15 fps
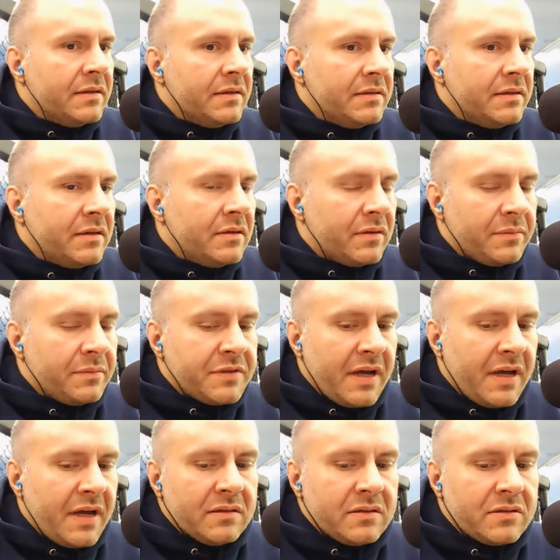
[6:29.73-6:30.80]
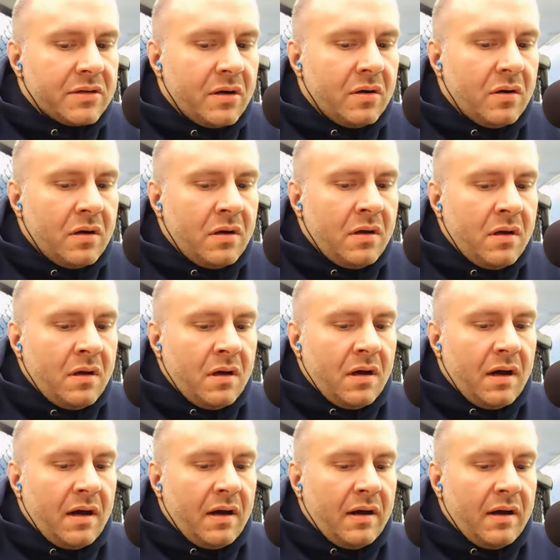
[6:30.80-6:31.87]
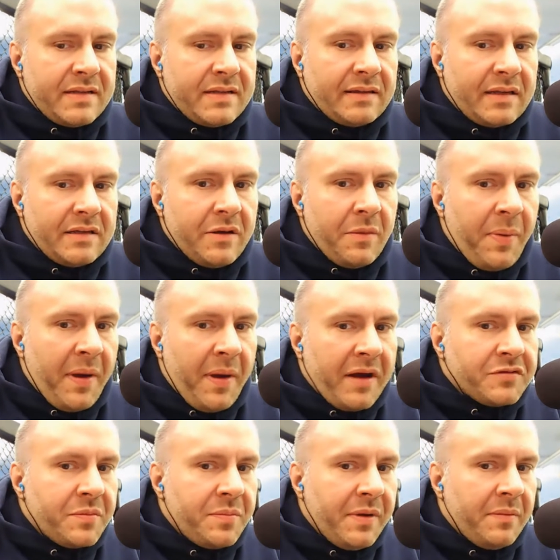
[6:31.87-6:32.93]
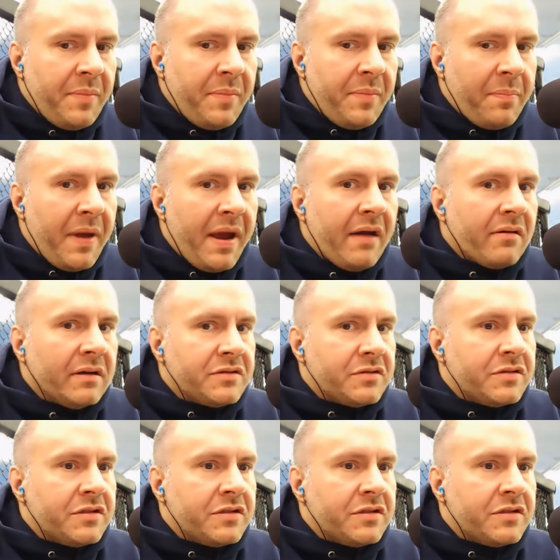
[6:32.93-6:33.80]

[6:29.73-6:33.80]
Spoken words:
you know what I'm saying. So, it's not that your parents are being bad parents. They're just